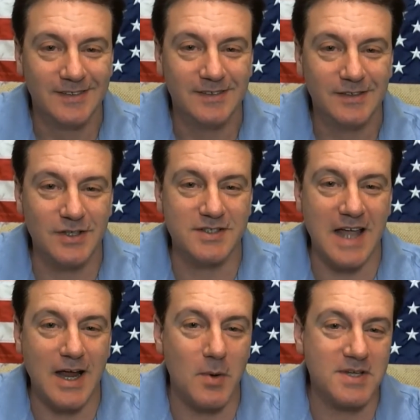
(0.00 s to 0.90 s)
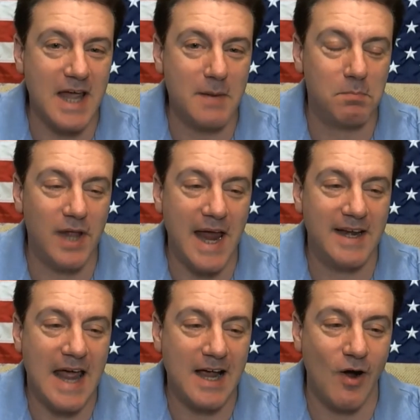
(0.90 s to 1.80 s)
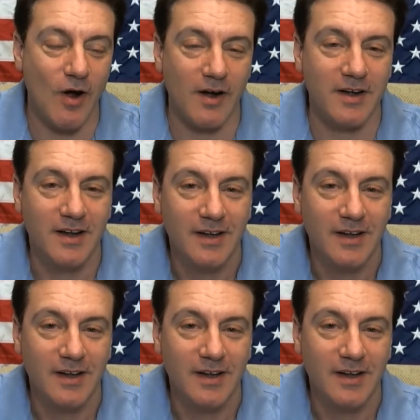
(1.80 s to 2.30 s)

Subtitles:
because they always like playing that card.